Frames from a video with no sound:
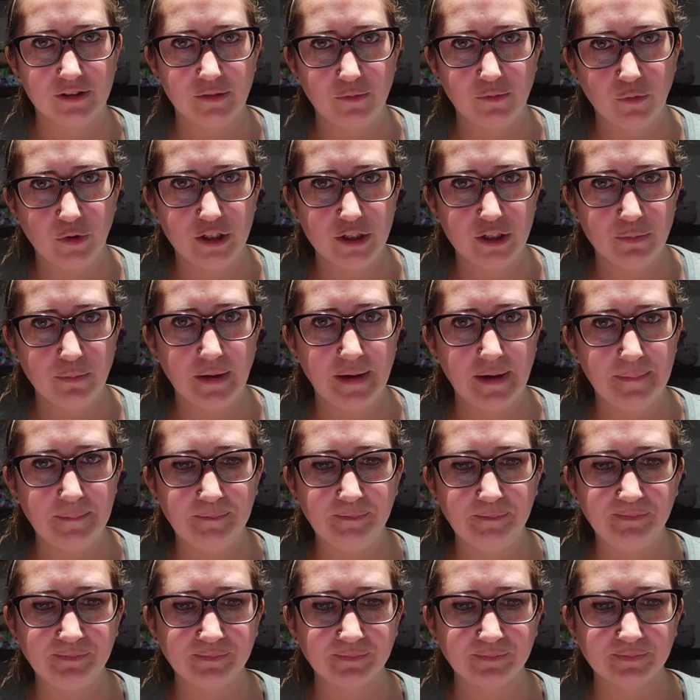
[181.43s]
in which
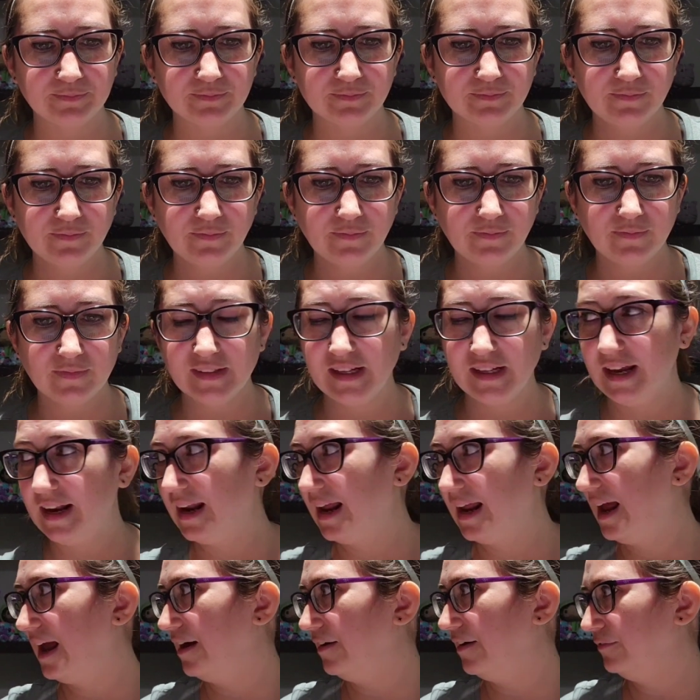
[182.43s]
bin. And
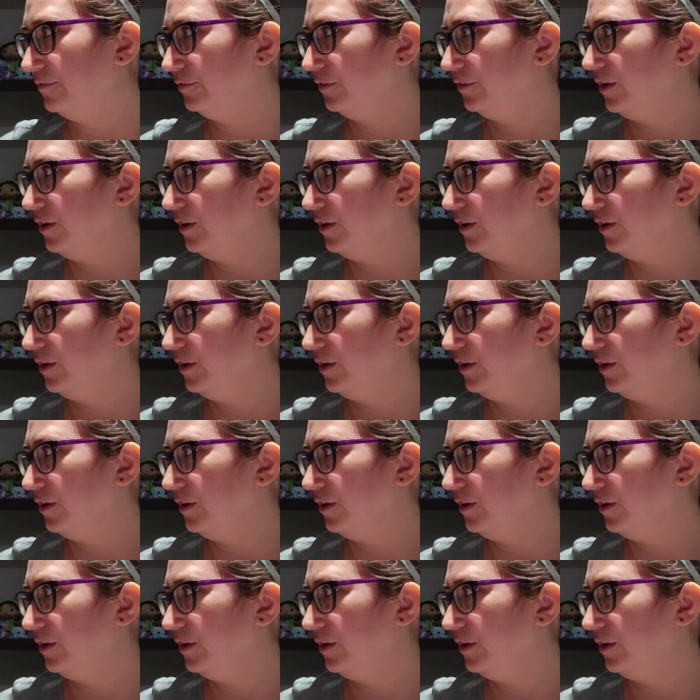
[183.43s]
I have